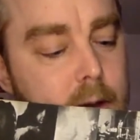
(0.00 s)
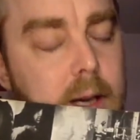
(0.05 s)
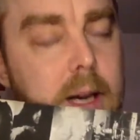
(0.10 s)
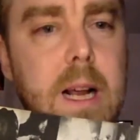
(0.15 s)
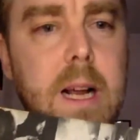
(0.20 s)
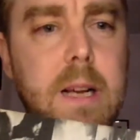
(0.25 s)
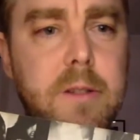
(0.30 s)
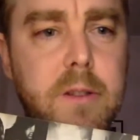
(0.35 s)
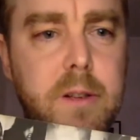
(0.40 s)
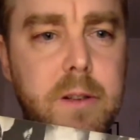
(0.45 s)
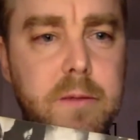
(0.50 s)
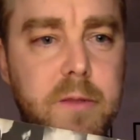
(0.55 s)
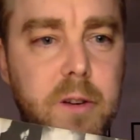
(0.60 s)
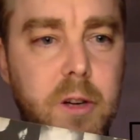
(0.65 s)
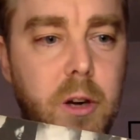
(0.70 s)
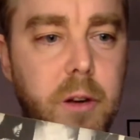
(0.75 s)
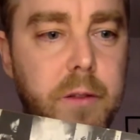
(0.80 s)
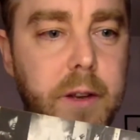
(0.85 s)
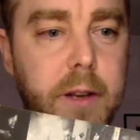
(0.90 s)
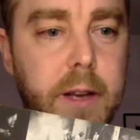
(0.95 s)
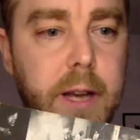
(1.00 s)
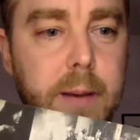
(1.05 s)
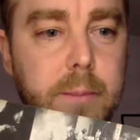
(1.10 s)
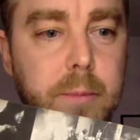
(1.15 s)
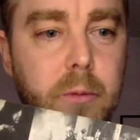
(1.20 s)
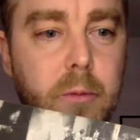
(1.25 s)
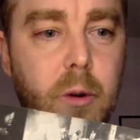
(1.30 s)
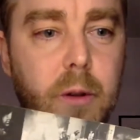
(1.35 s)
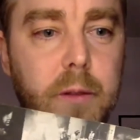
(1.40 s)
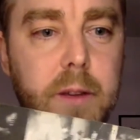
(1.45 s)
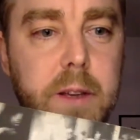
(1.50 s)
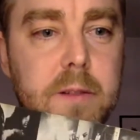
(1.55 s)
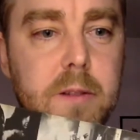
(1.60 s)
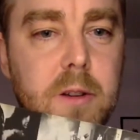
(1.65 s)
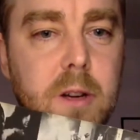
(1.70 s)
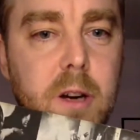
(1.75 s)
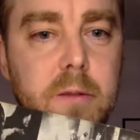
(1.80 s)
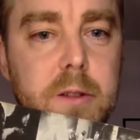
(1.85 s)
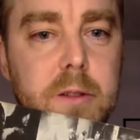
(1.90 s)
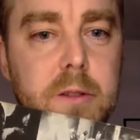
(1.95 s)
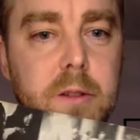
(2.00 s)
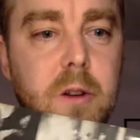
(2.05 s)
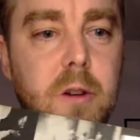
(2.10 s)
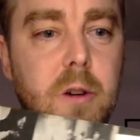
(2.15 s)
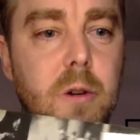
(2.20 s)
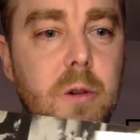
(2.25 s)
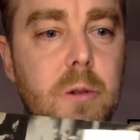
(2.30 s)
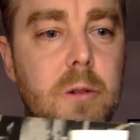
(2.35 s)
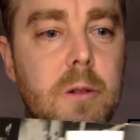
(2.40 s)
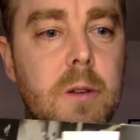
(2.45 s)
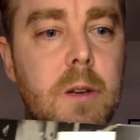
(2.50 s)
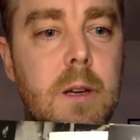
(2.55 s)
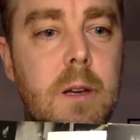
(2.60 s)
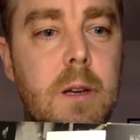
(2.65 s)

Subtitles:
I actually forgot the name of what these covers are called,